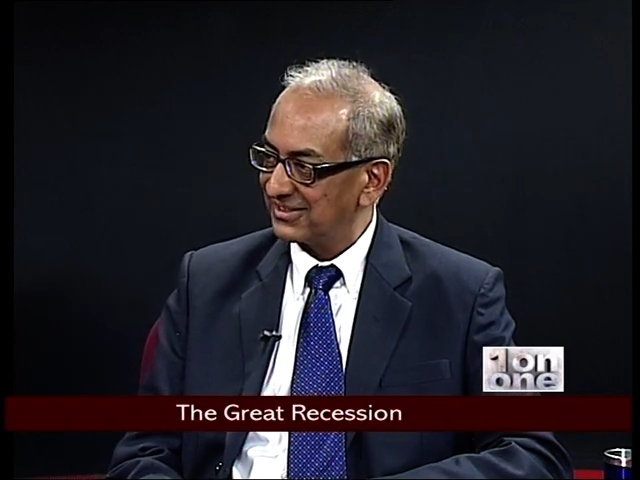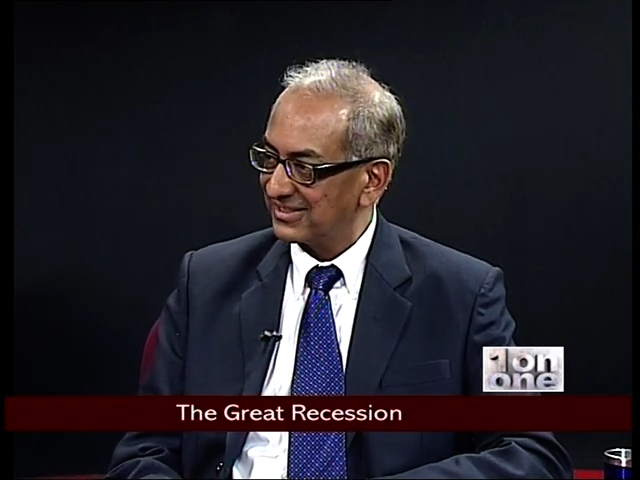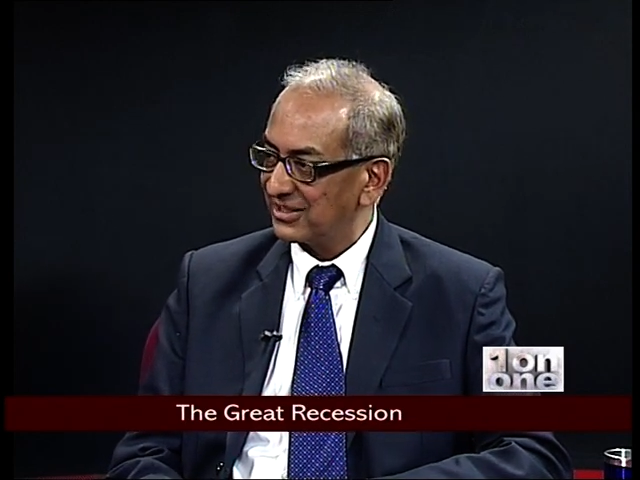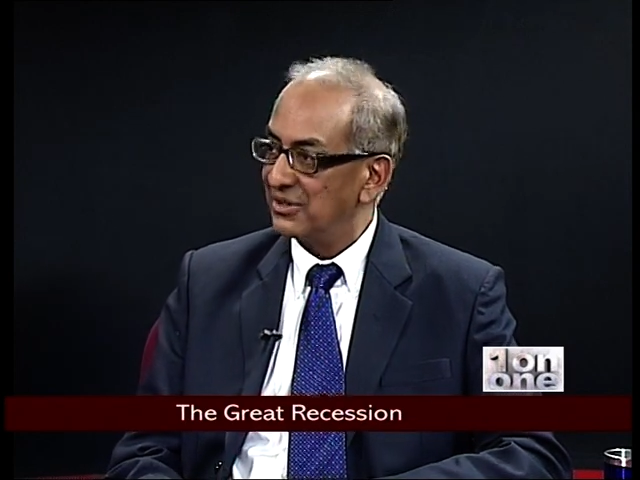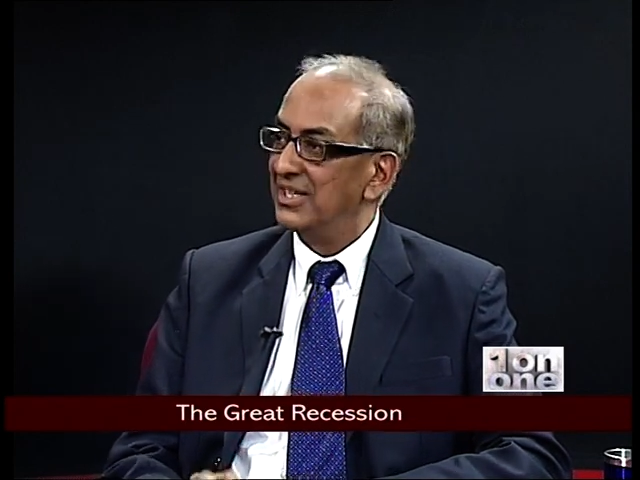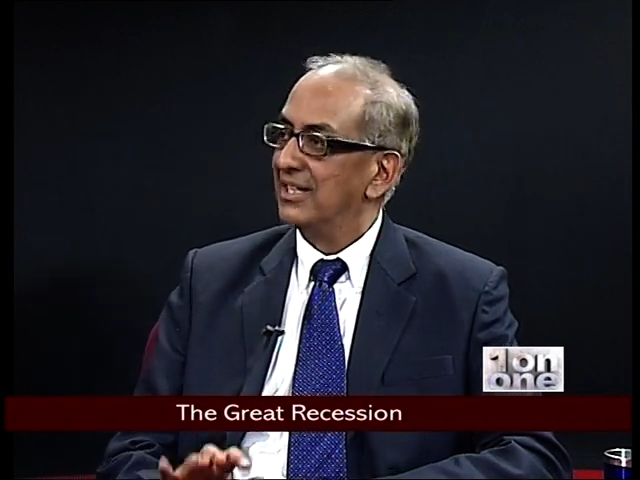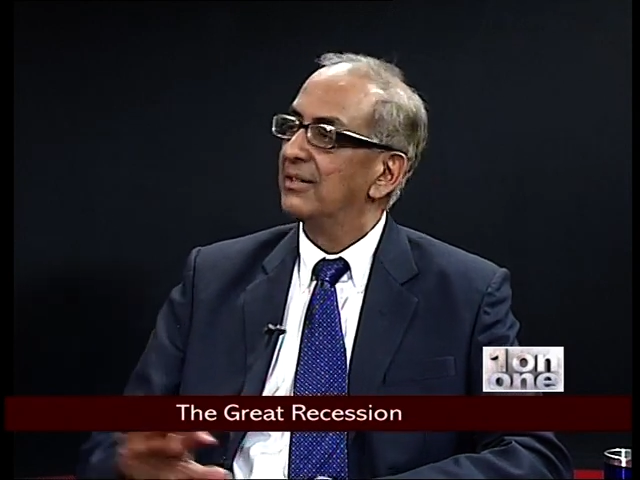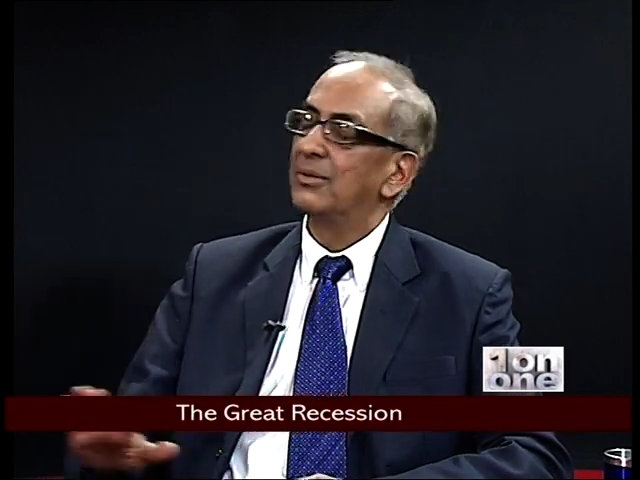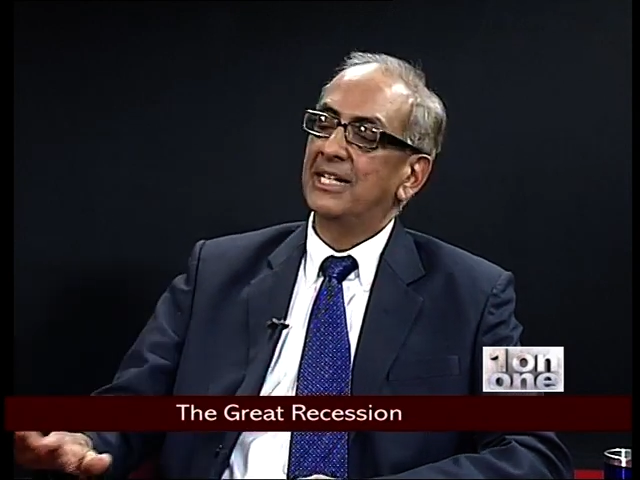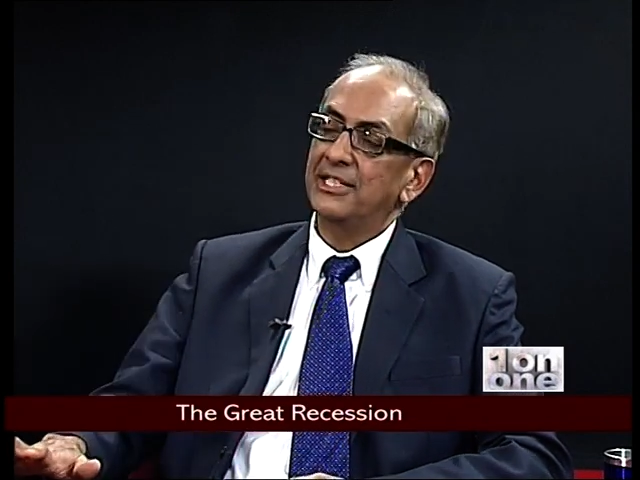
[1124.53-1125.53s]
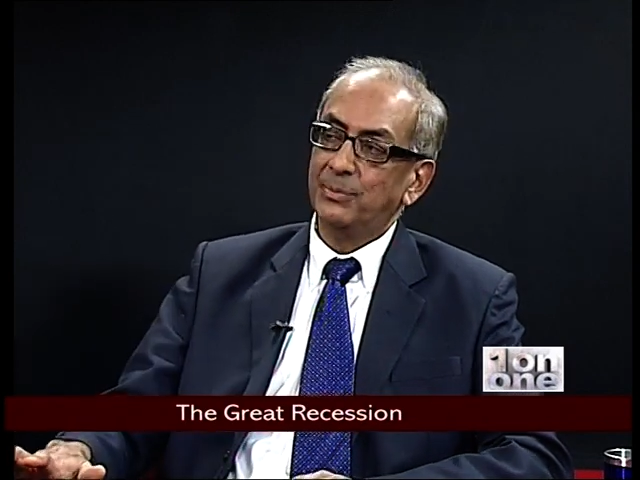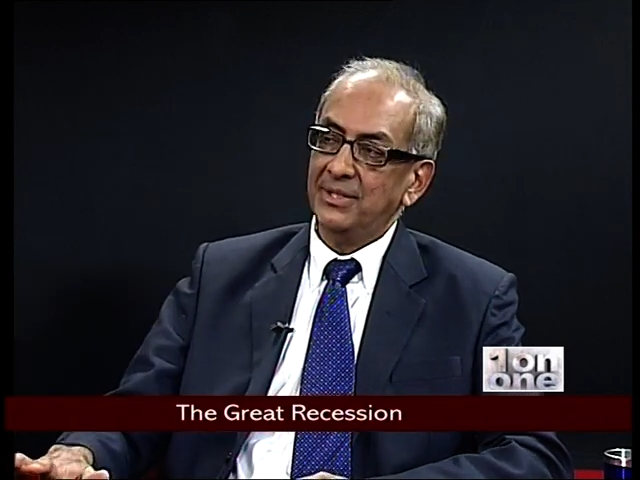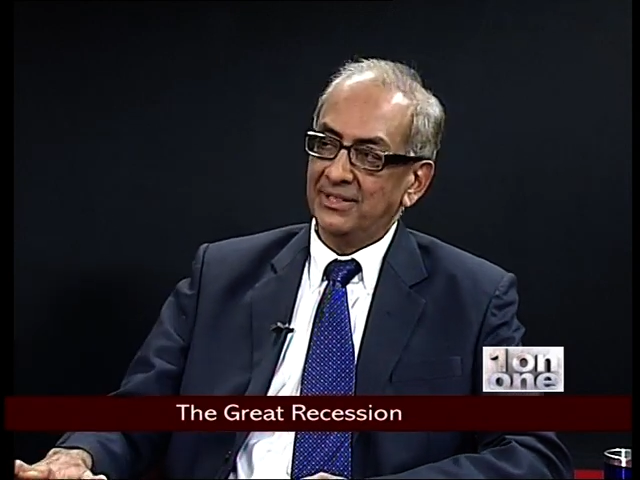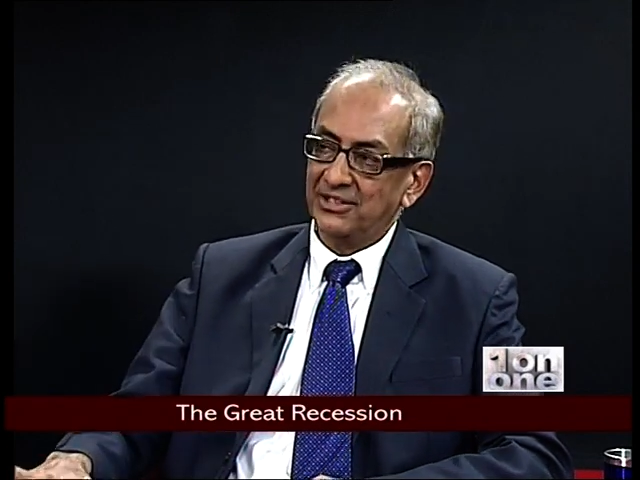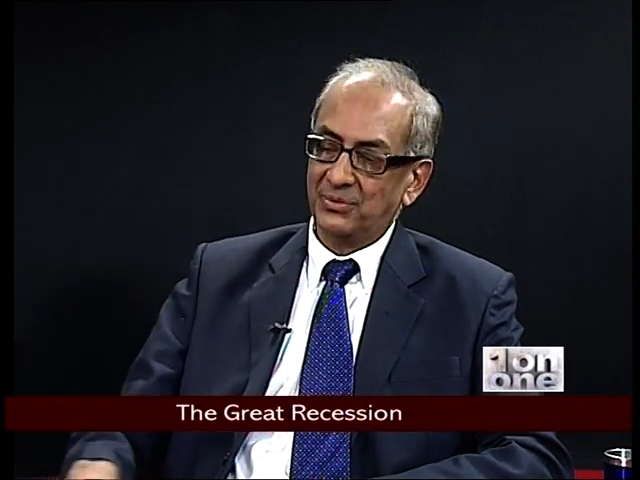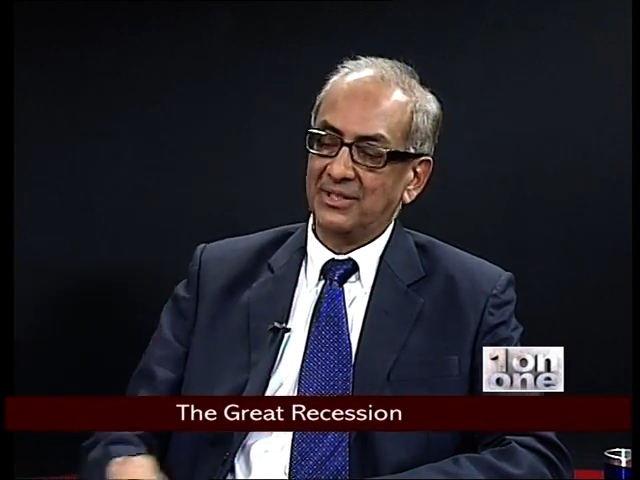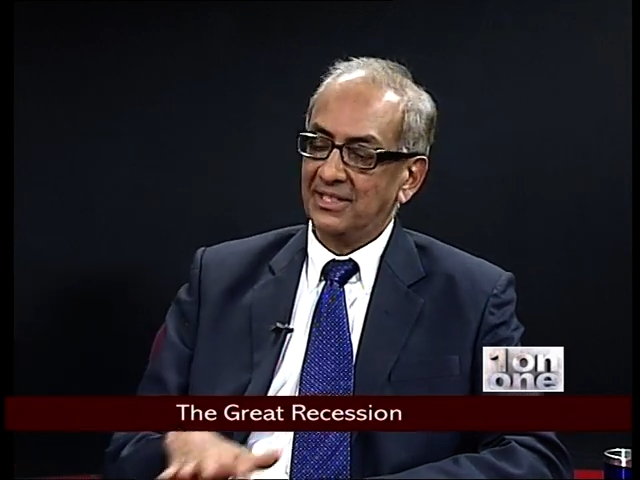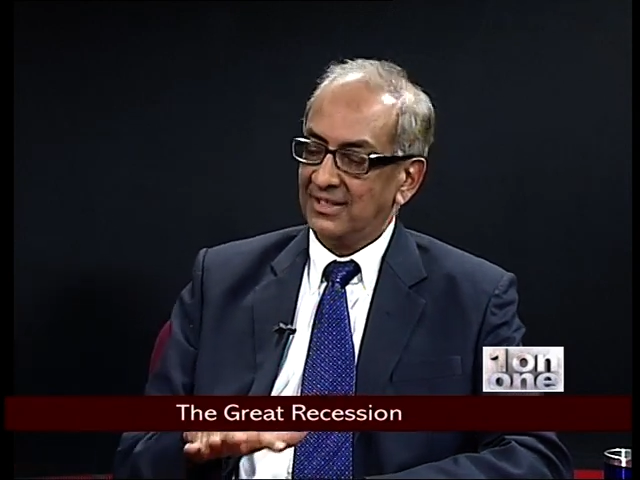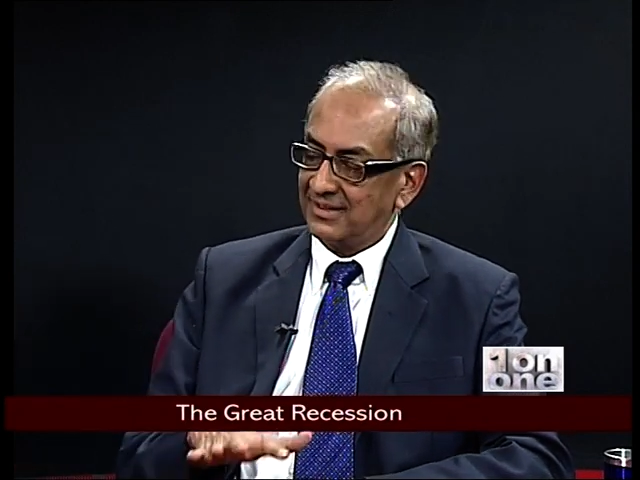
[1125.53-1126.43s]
So let's put it this way.